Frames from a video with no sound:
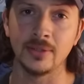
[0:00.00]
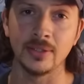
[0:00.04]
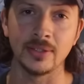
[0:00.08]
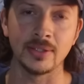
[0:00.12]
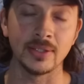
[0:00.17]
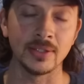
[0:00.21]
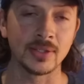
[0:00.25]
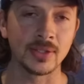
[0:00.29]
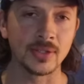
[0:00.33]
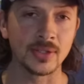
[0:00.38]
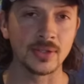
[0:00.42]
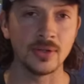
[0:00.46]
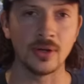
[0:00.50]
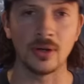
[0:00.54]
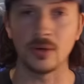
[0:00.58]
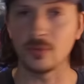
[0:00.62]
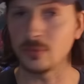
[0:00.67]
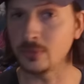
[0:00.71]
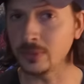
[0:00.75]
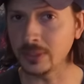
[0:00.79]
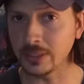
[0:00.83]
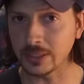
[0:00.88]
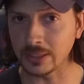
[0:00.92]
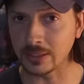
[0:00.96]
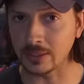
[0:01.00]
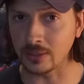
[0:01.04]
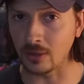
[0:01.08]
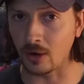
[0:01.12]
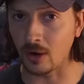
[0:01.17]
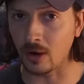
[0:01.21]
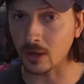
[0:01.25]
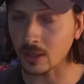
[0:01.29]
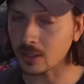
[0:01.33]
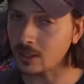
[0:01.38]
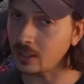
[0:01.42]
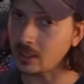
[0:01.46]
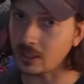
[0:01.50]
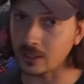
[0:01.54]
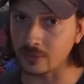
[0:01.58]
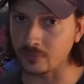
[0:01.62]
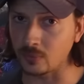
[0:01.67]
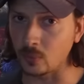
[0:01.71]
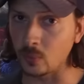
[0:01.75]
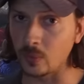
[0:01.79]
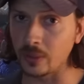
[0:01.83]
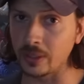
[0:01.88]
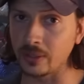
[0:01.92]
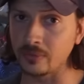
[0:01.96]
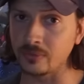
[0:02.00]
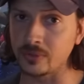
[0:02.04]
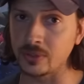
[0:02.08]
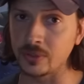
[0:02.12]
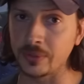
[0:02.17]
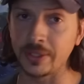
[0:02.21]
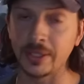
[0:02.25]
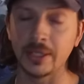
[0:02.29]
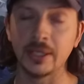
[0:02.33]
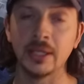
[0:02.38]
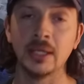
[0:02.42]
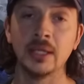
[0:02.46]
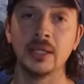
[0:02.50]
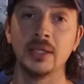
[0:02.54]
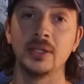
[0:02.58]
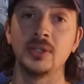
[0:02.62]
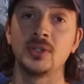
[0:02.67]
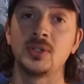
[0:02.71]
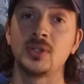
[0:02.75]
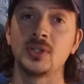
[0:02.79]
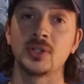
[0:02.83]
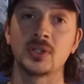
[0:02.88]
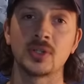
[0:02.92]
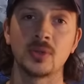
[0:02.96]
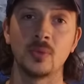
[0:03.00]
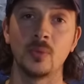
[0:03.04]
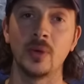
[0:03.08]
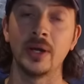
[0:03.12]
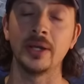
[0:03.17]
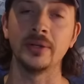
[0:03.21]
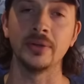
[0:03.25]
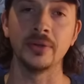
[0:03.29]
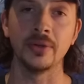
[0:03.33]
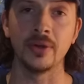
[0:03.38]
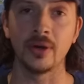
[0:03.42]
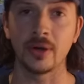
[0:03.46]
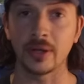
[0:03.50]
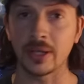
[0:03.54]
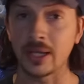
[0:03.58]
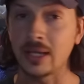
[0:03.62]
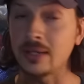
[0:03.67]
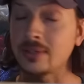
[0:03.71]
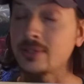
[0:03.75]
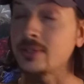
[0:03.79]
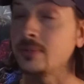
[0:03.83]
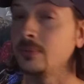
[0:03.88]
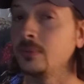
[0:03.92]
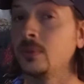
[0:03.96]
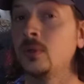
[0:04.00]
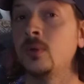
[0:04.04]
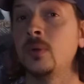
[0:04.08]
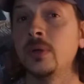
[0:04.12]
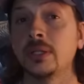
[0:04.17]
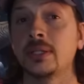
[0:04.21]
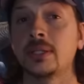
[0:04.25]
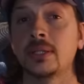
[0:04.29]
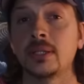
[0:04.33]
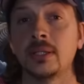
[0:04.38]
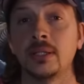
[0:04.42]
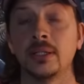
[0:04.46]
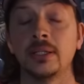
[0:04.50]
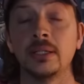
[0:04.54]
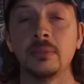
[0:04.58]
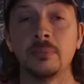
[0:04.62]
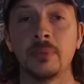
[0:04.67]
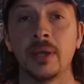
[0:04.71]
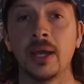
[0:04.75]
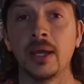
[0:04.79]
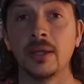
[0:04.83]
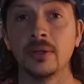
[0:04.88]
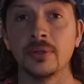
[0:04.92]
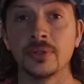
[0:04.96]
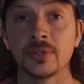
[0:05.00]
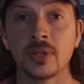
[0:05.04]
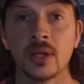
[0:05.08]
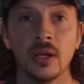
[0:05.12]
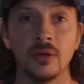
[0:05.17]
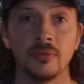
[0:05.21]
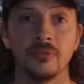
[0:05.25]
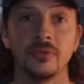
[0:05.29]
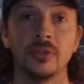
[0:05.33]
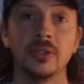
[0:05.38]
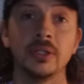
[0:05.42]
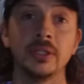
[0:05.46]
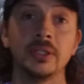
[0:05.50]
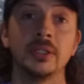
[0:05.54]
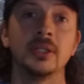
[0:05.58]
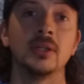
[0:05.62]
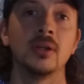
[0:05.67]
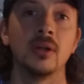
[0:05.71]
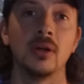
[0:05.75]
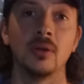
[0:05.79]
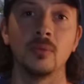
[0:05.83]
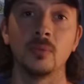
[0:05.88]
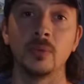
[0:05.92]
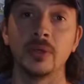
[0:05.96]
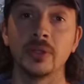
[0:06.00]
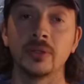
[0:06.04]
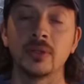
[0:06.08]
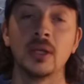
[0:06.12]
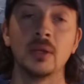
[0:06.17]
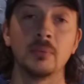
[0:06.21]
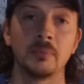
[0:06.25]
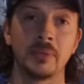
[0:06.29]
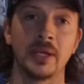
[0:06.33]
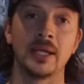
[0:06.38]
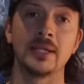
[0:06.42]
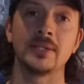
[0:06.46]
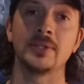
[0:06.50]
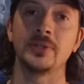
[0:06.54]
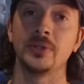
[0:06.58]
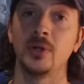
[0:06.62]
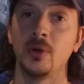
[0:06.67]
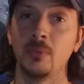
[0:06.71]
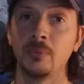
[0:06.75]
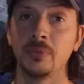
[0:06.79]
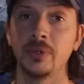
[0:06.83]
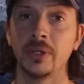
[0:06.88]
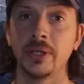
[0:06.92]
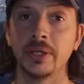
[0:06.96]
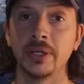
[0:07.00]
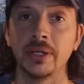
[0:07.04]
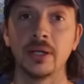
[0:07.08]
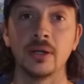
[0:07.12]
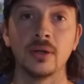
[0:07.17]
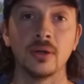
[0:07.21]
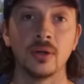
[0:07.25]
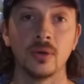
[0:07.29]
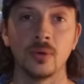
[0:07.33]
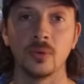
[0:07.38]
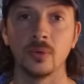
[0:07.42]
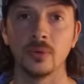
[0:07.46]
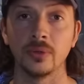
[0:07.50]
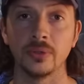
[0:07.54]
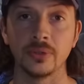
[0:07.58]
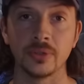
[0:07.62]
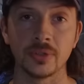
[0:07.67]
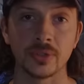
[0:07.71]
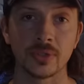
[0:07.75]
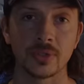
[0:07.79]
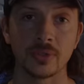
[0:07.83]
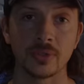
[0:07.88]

that this is not really the archival way of doing it. It's just a way to knock out some quick study panels for you to get on with painting on plein air or in the